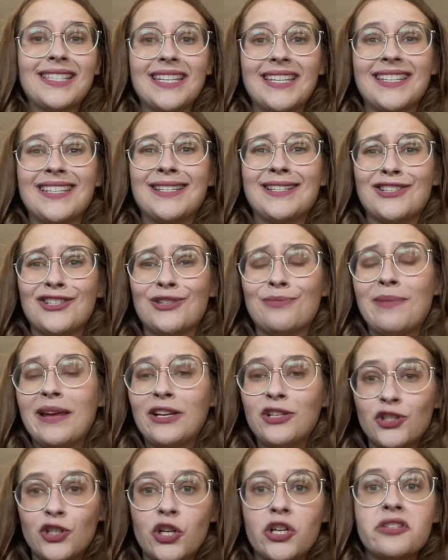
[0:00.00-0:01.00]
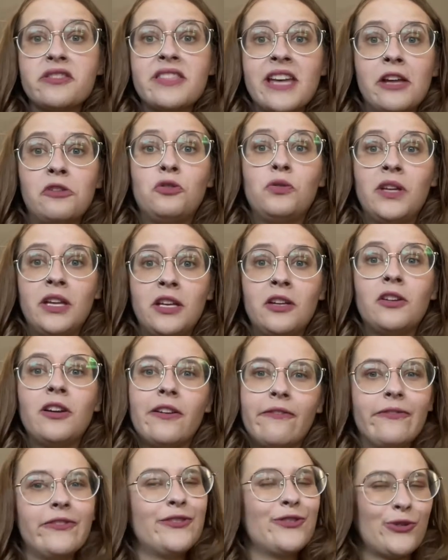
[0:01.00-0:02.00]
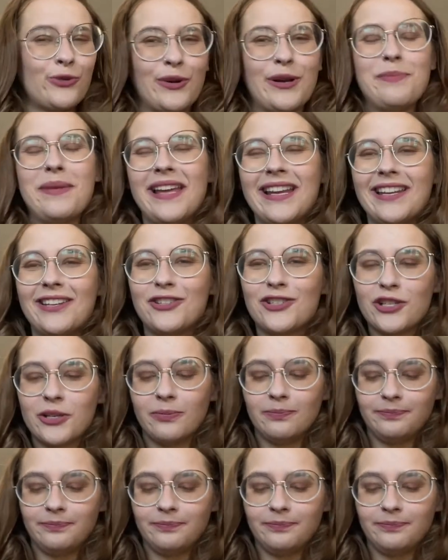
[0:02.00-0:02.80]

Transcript: is just make sure that you keep your inventory managed.